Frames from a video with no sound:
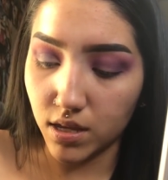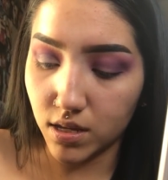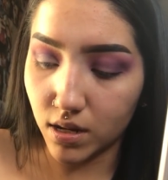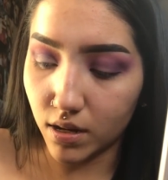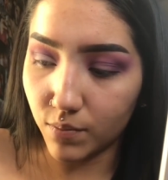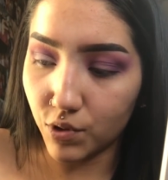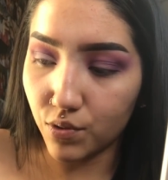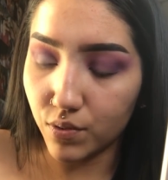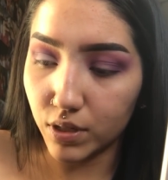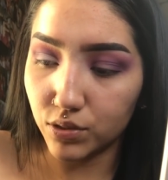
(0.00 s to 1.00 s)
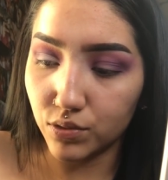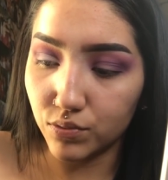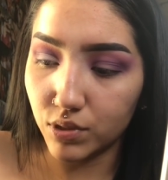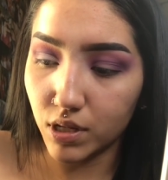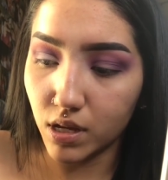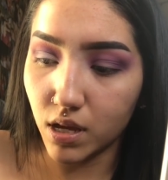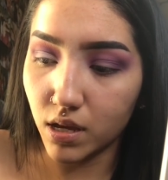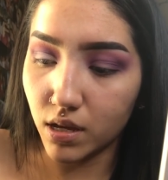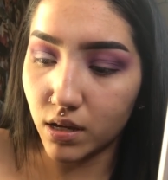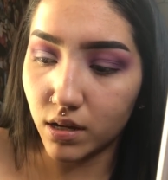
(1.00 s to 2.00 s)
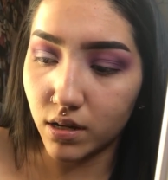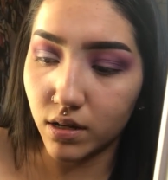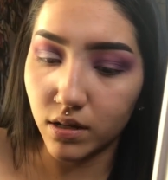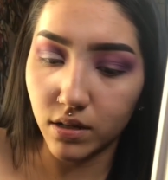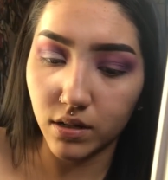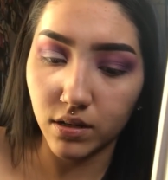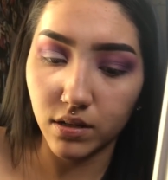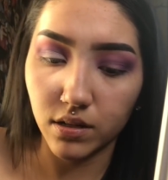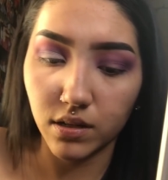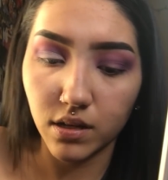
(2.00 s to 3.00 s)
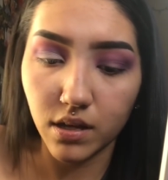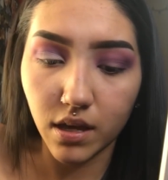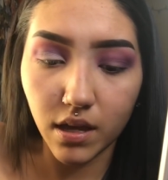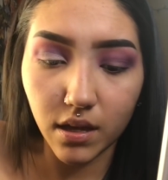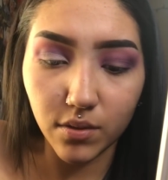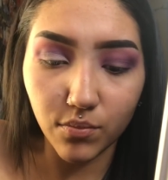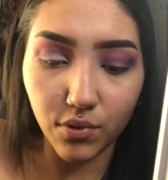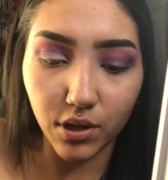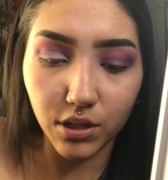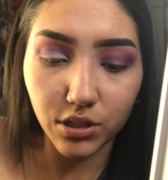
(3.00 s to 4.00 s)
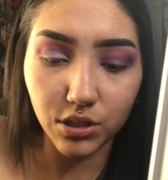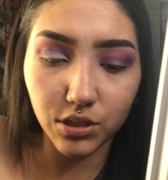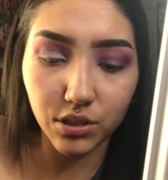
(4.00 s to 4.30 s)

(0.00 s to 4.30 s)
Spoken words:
and I'm going to take a brush